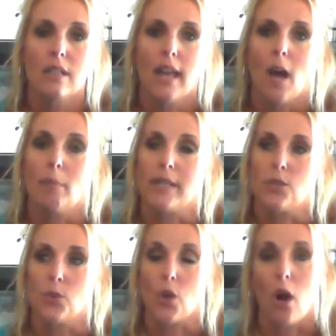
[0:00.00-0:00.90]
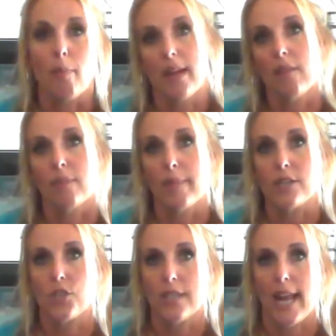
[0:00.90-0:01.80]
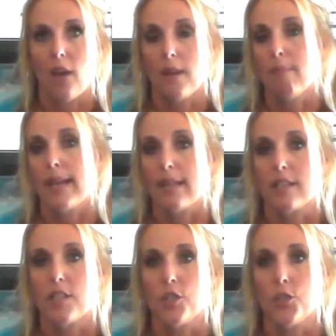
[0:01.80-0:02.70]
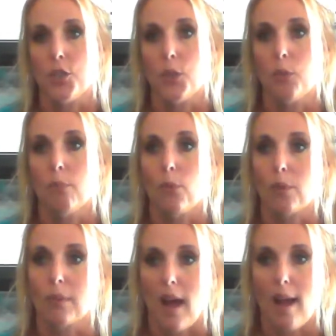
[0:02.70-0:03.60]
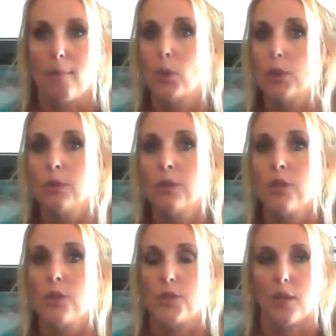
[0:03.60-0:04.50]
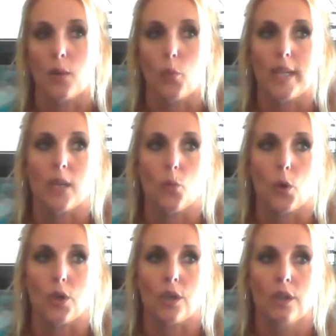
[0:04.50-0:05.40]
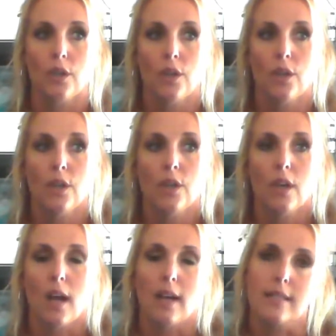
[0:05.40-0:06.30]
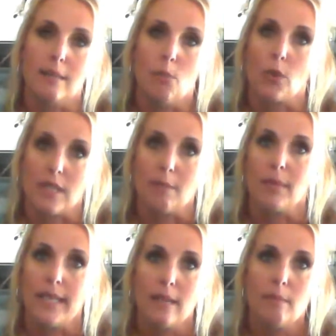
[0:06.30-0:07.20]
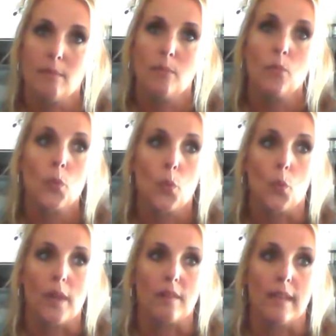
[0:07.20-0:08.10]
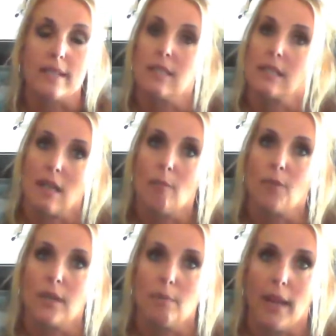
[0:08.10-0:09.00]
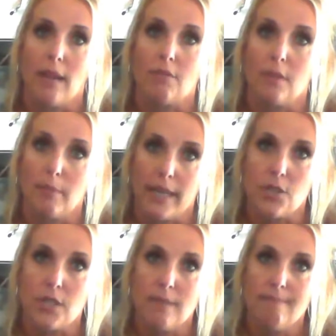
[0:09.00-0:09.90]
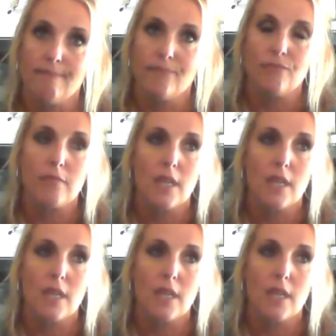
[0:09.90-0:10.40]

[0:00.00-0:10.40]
helping to calm that inflammation down and making the tissue more pliable so that we can work more deeply with less discomfort and pain for the patient. Mm-hmm.